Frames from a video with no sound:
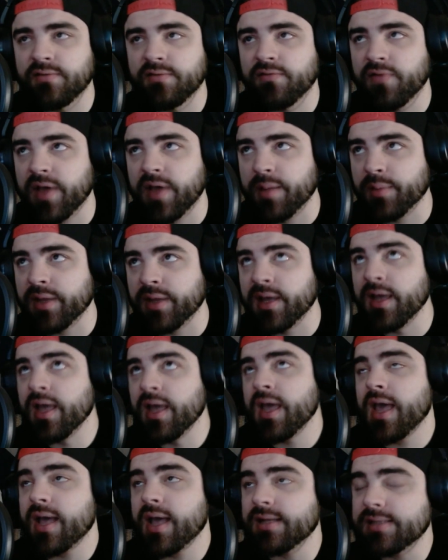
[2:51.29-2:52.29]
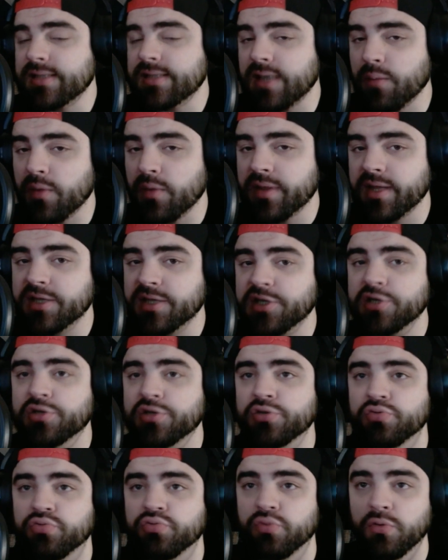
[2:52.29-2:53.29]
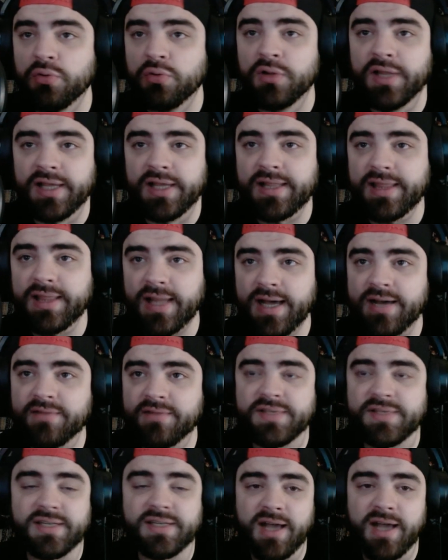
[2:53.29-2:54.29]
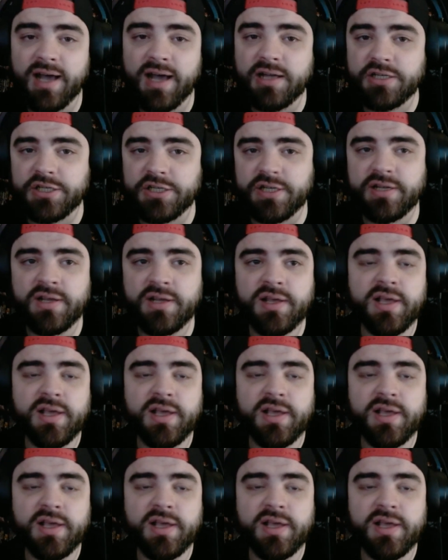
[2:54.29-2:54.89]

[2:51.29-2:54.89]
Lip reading: family, and someone that she truly loves in Kanji.